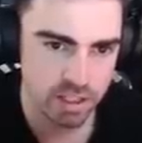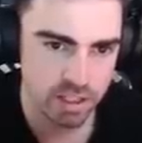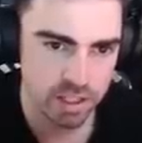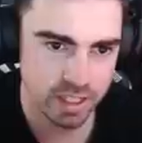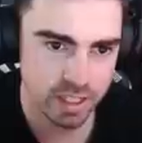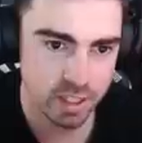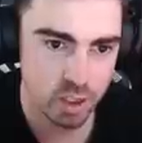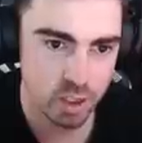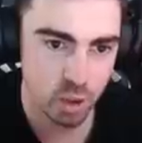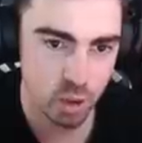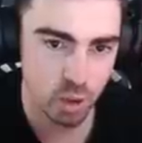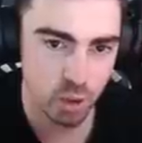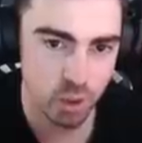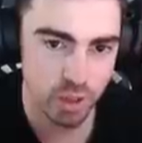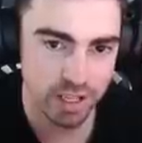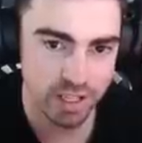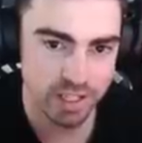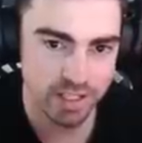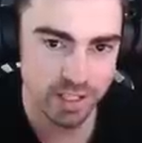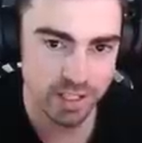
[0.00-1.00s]
gets two,
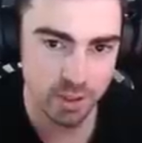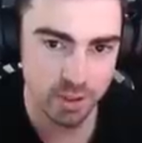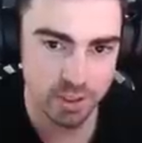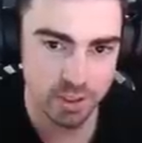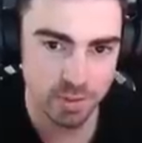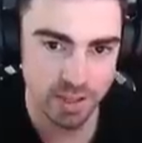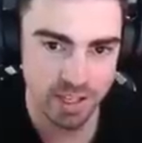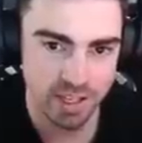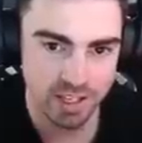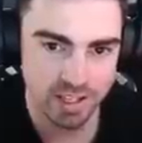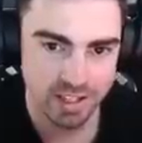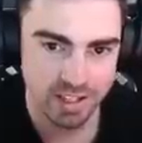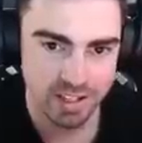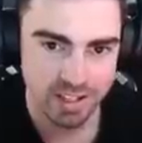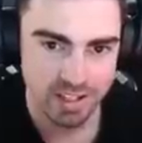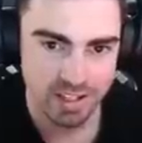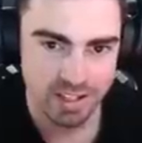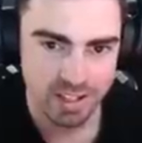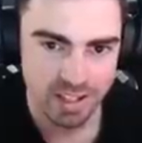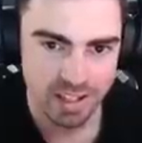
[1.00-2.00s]
hits the ultimate.
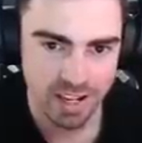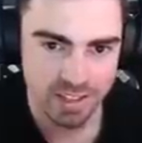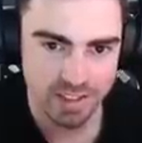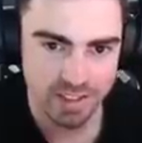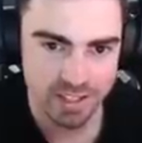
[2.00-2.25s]
And